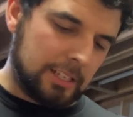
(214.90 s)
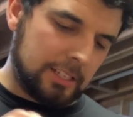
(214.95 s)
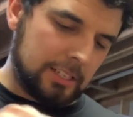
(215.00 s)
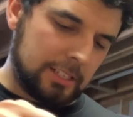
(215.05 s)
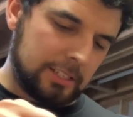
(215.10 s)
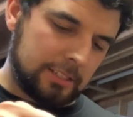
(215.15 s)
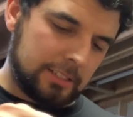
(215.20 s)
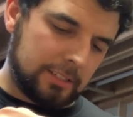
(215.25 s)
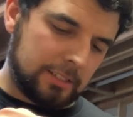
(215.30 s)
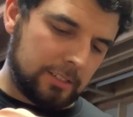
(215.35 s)

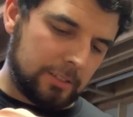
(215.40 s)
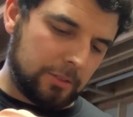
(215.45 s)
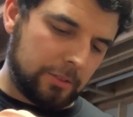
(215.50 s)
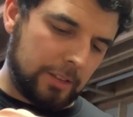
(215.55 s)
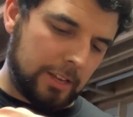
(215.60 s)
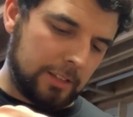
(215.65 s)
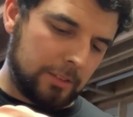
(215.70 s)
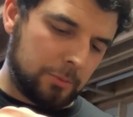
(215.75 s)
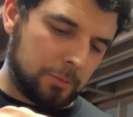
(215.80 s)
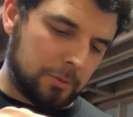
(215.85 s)
so
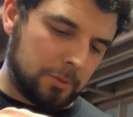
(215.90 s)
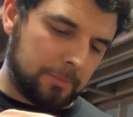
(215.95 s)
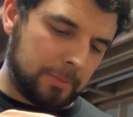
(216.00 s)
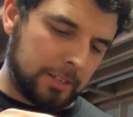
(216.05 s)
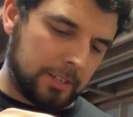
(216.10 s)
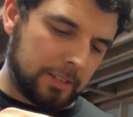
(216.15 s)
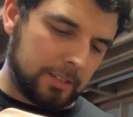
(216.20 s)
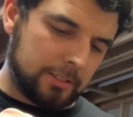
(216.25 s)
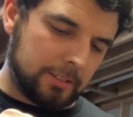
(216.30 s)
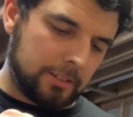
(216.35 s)
that's where
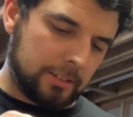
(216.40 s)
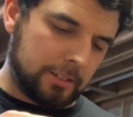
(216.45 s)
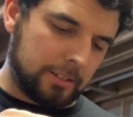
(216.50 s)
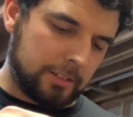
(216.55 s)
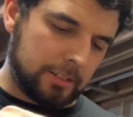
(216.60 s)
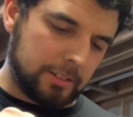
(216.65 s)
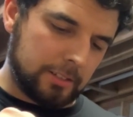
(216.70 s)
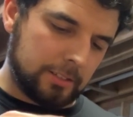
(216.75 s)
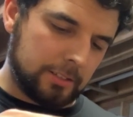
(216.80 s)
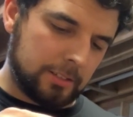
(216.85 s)
my concern
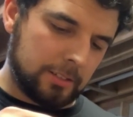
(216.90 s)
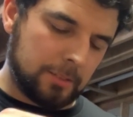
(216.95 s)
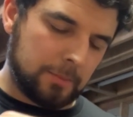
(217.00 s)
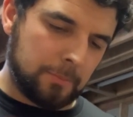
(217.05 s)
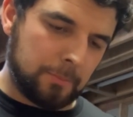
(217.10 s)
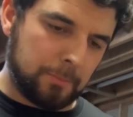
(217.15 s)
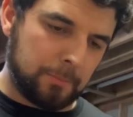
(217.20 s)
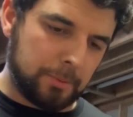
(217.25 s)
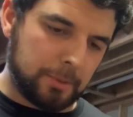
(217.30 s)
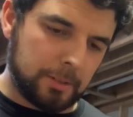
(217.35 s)
is.
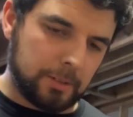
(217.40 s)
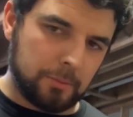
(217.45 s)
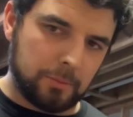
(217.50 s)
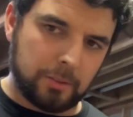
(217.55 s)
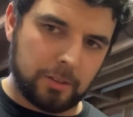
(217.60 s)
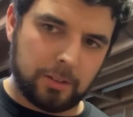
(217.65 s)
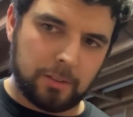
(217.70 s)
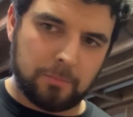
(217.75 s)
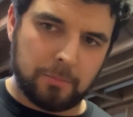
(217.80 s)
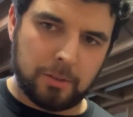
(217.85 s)
But
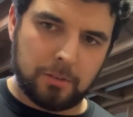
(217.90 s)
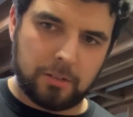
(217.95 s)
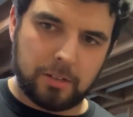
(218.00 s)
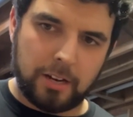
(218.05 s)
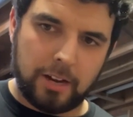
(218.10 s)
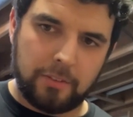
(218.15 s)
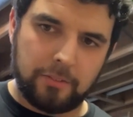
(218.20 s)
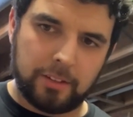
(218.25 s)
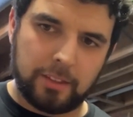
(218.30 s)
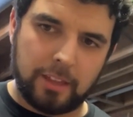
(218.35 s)
with the motor
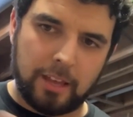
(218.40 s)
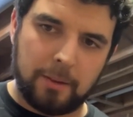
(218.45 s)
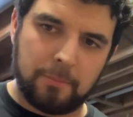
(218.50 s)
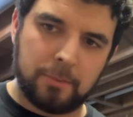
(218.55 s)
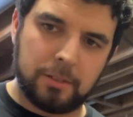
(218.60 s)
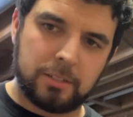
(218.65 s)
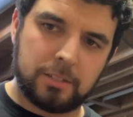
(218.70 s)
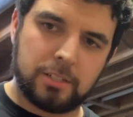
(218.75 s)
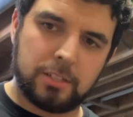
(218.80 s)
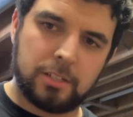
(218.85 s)
having that
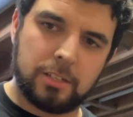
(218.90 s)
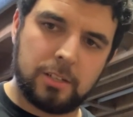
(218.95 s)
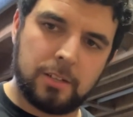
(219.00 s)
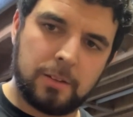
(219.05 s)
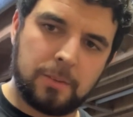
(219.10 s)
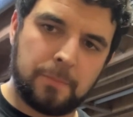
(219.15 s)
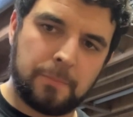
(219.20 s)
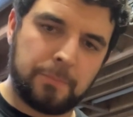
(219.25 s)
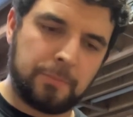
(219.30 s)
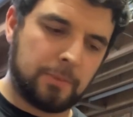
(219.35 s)
much
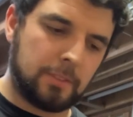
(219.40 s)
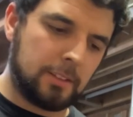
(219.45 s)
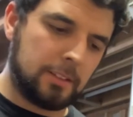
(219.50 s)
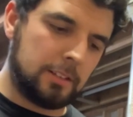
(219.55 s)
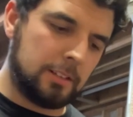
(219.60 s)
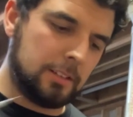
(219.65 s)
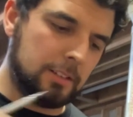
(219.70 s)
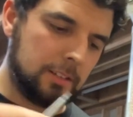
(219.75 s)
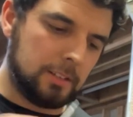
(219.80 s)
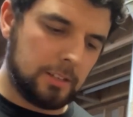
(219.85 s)

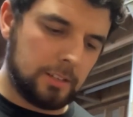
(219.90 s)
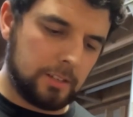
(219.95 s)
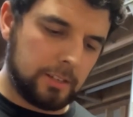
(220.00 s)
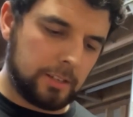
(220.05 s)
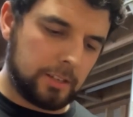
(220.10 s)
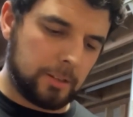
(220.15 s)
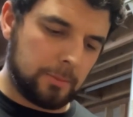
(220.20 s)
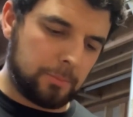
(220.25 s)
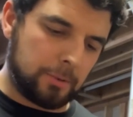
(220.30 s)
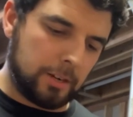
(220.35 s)

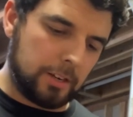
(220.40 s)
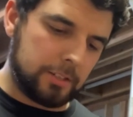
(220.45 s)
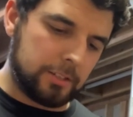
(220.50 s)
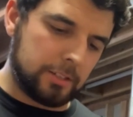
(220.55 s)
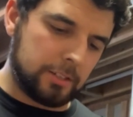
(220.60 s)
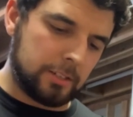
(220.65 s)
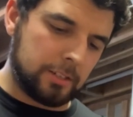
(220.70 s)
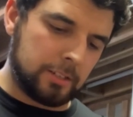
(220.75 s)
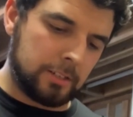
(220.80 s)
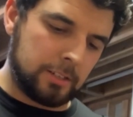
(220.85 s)

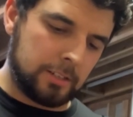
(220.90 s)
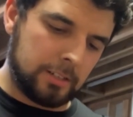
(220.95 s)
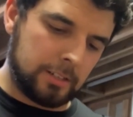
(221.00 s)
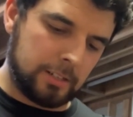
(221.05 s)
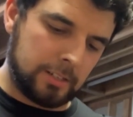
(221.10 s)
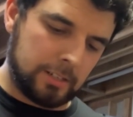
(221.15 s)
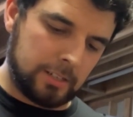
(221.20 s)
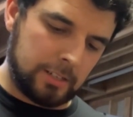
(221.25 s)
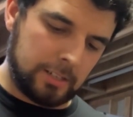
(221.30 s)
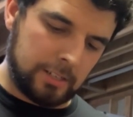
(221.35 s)
compression,
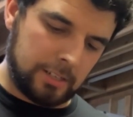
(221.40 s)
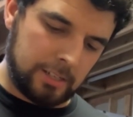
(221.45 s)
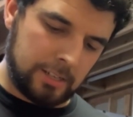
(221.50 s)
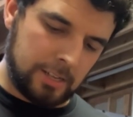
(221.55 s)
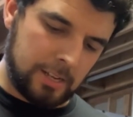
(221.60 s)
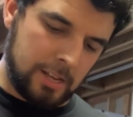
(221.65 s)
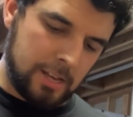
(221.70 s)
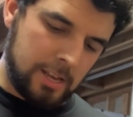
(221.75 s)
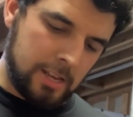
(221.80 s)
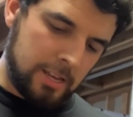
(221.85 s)

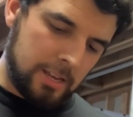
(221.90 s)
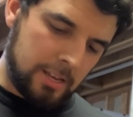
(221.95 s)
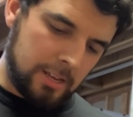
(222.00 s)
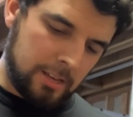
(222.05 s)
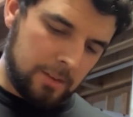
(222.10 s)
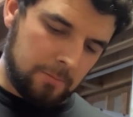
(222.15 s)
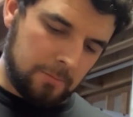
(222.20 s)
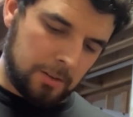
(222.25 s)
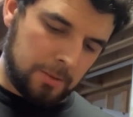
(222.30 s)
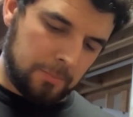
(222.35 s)

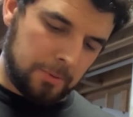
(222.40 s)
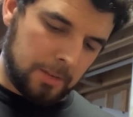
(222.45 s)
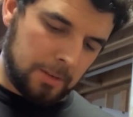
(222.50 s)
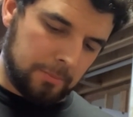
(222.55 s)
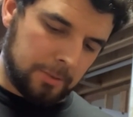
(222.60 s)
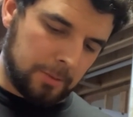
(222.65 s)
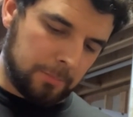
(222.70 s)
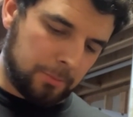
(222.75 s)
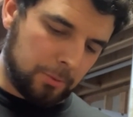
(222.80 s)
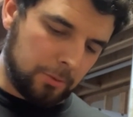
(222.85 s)
it might be
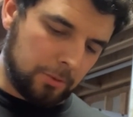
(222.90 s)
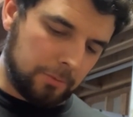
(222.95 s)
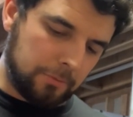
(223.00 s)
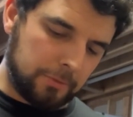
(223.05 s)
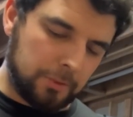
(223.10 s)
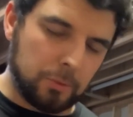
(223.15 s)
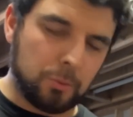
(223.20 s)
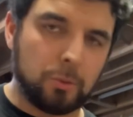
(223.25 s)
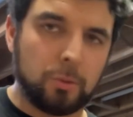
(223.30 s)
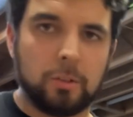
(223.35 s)
able to pull the
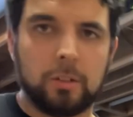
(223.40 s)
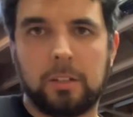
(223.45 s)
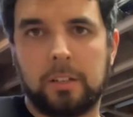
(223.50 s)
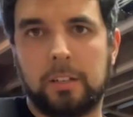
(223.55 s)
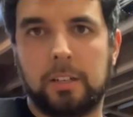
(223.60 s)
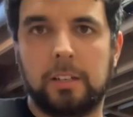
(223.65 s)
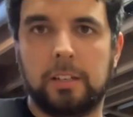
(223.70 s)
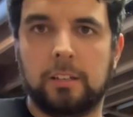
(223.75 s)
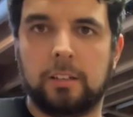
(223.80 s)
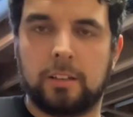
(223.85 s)
fuel
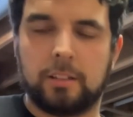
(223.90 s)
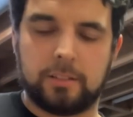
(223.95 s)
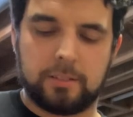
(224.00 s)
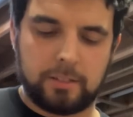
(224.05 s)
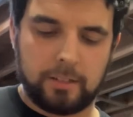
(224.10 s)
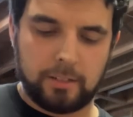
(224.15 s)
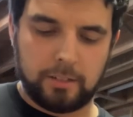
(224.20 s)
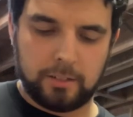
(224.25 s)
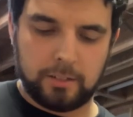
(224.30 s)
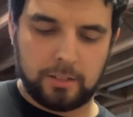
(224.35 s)
into the
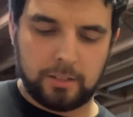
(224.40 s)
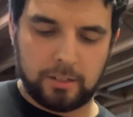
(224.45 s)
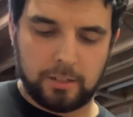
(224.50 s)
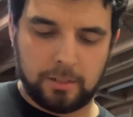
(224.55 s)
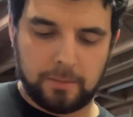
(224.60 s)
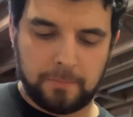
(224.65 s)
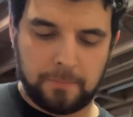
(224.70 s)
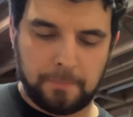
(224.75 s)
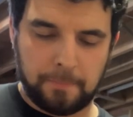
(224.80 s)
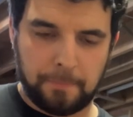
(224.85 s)

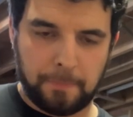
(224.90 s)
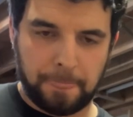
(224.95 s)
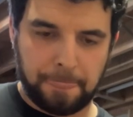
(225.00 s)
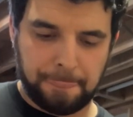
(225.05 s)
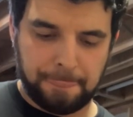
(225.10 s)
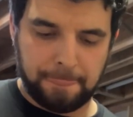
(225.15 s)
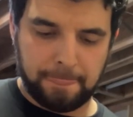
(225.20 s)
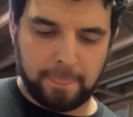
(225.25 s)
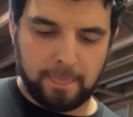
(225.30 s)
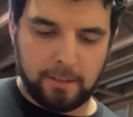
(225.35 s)
cylinder
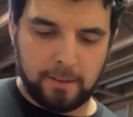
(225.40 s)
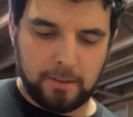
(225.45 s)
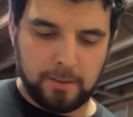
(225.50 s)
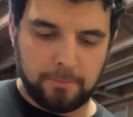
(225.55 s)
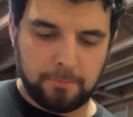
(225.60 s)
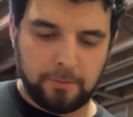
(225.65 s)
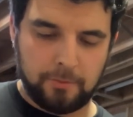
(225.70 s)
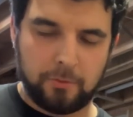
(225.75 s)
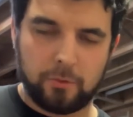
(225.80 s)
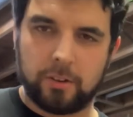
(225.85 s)

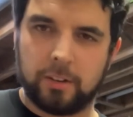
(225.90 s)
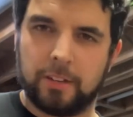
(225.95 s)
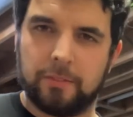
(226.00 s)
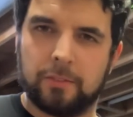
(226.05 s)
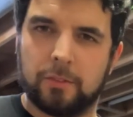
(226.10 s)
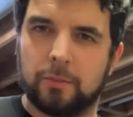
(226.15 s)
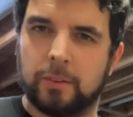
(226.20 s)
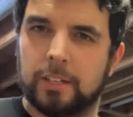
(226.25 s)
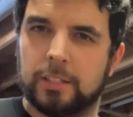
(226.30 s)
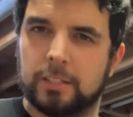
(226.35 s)
before it
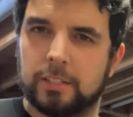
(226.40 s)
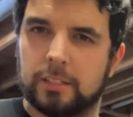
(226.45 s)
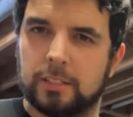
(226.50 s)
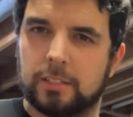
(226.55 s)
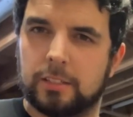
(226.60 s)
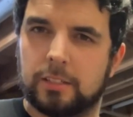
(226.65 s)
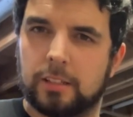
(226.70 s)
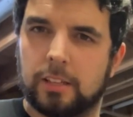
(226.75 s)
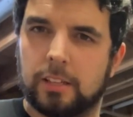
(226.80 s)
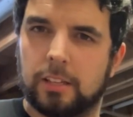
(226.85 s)
even
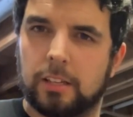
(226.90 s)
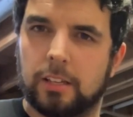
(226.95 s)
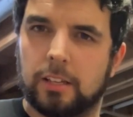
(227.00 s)
reaches the